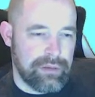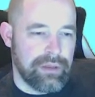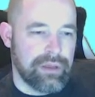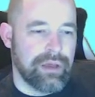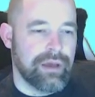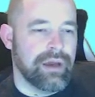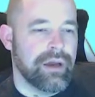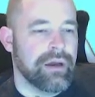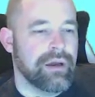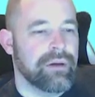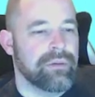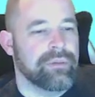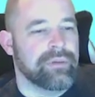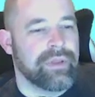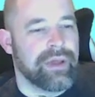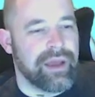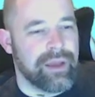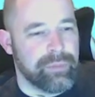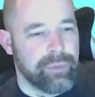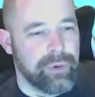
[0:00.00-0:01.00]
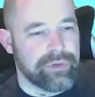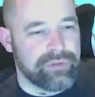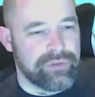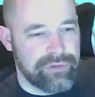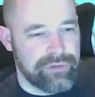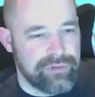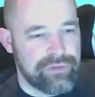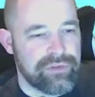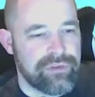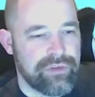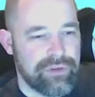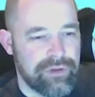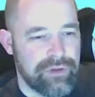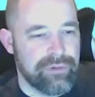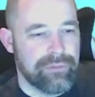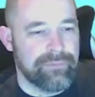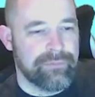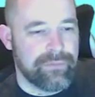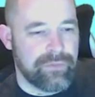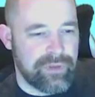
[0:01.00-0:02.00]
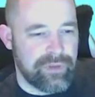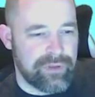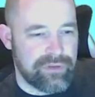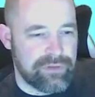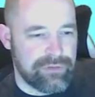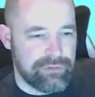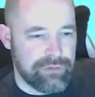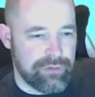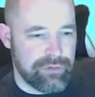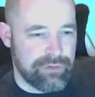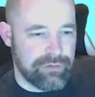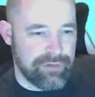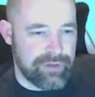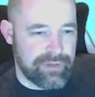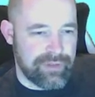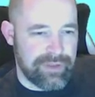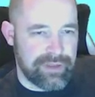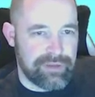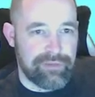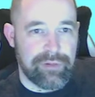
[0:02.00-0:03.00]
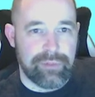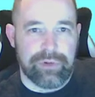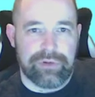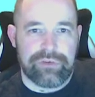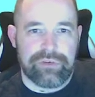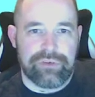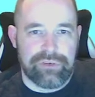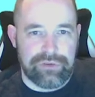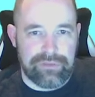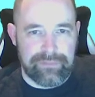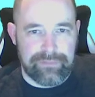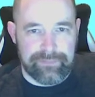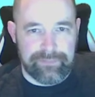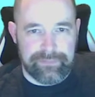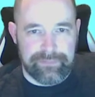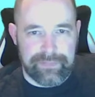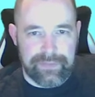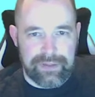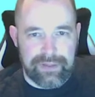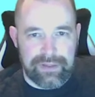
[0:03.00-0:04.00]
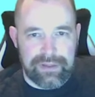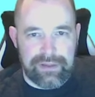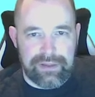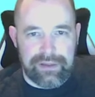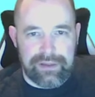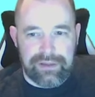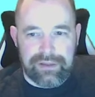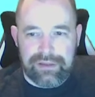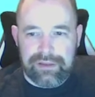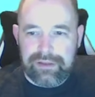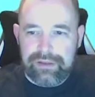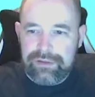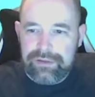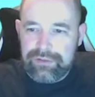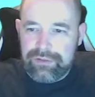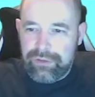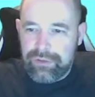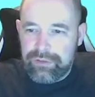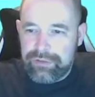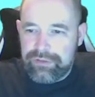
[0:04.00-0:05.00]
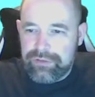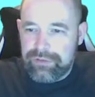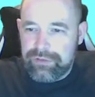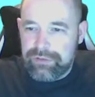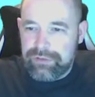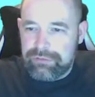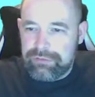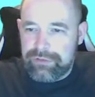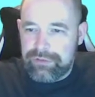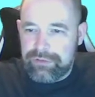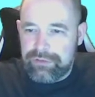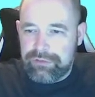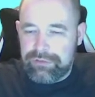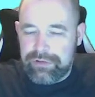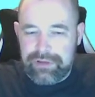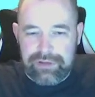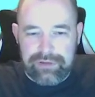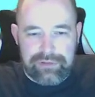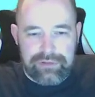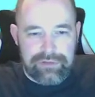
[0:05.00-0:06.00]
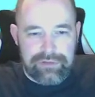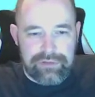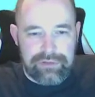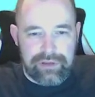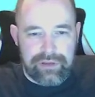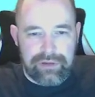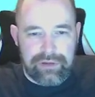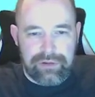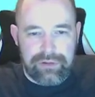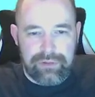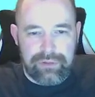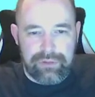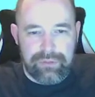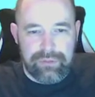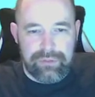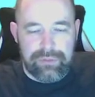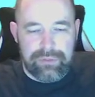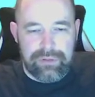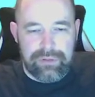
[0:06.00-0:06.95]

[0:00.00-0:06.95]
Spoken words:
Oh, the hypotenuse is 2, so this is root 3. Thank you very much. So all the 2's are root 3's. So